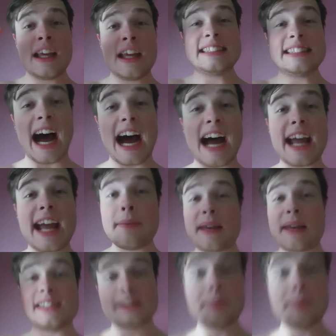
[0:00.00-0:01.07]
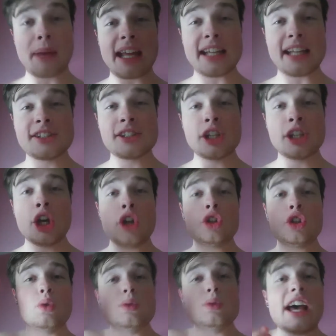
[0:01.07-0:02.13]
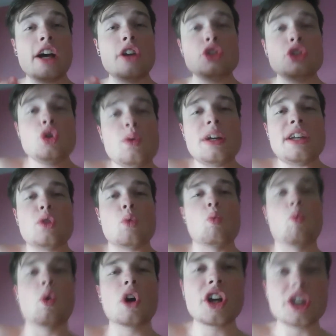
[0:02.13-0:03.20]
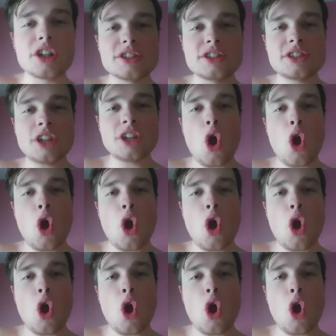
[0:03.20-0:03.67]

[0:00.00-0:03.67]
time, space to tell you in words